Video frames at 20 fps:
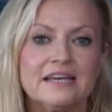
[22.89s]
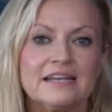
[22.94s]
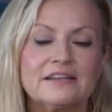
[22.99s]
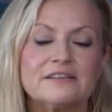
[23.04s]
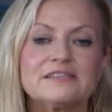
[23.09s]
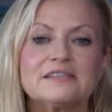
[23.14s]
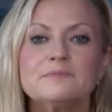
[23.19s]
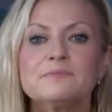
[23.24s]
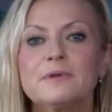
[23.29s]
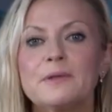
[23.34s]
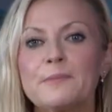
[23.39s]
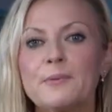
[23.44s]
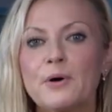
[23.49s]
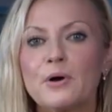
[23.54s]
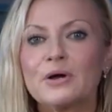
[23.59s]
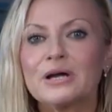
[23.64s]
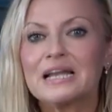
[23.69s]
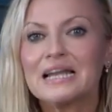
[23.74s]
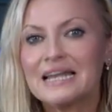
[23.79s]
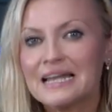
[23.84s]
Now, simply
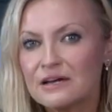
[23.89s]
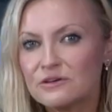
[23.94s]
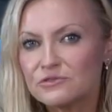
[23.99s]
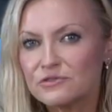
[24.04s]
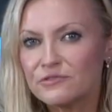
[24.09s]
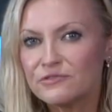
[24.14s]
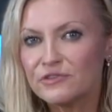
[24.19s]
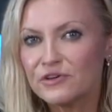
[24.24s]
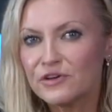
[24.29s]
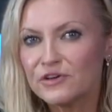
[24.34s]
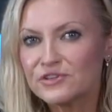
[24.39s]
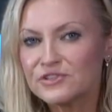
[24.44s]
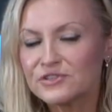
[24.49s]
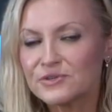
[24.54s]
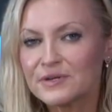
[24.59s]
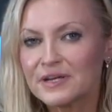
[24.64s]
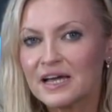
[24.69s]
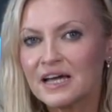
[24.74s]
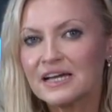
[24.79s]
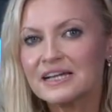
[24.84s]
put, cloud refers
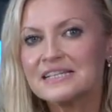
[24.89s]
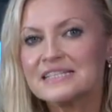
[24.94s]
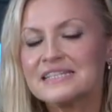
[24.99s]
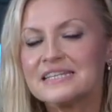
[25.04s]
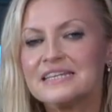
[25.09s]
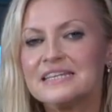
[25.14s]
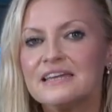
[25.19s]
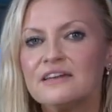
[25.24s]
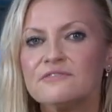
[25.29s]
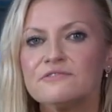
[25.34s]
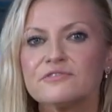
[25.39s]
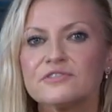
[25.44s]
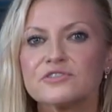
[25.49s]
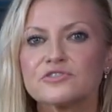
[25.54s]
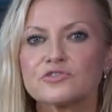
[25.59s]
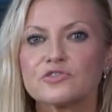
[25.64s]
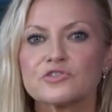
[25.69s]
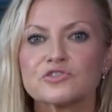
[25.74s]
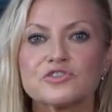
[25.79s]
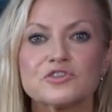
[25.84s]
to an IT
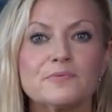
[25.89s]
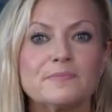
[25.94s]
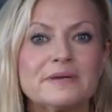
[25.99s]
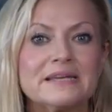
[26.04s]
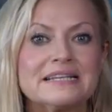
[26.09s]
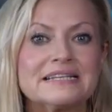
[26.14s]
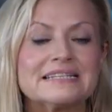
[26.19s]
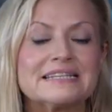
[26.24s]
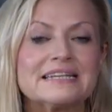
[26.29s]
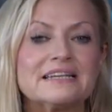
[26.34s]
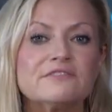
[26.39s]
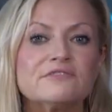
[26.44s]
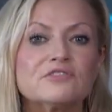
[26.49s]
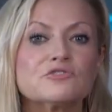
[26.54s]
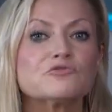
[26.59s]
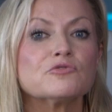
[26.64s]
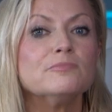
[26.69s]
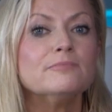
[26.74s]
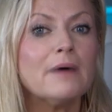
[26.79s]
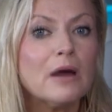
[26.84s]
infrastructure being
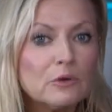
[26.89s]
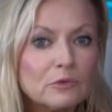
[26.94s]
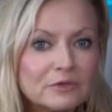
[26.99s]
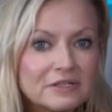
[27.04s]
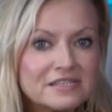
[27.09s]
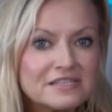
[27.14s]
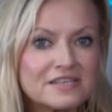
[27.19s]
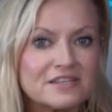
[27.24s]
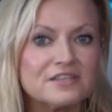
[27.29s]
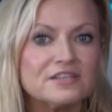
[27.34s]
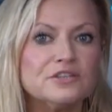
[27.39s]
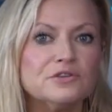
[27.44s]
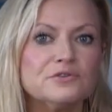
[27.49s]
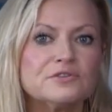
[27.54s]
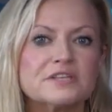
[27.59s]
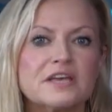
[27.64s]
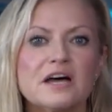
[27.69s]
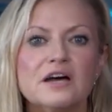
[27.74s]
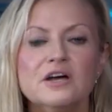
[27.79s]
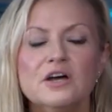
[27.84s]
delivered remotely to the
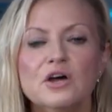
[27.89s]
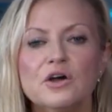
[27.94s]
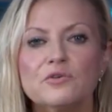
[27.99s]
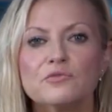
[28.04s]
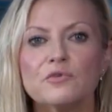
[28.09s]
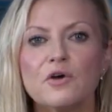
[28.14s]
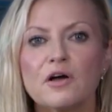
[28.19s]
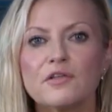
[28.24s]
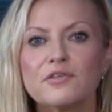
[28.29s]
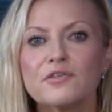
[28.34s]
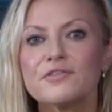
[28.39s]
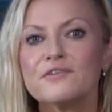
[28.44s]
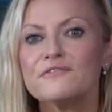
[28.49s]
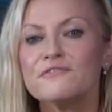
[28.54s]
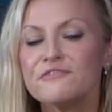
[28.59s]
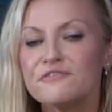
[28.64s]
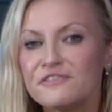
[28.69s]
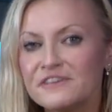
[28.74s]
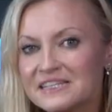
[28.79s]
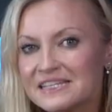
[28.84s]
user rather than
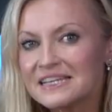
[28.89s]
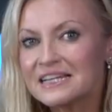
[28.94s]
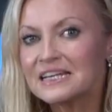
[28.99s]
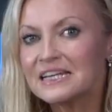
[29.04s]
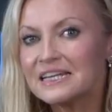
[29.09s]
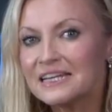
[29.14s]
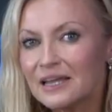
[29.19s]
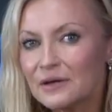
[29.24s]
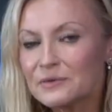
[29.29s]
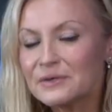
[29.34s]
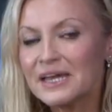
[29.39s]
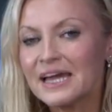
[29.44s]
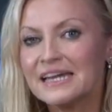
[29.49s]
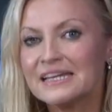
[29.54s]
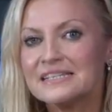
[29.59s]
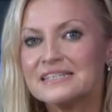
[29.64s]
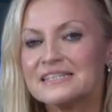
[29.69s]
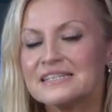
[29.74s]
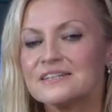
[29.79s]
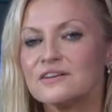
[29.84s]
physically
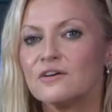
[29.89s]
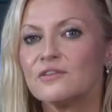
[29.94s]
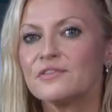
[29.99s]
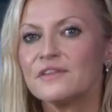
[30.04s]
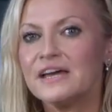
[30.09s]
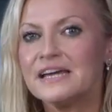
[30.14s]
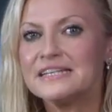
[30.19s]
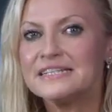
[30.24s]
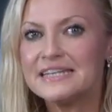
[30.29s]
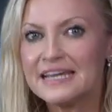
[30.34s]
located on their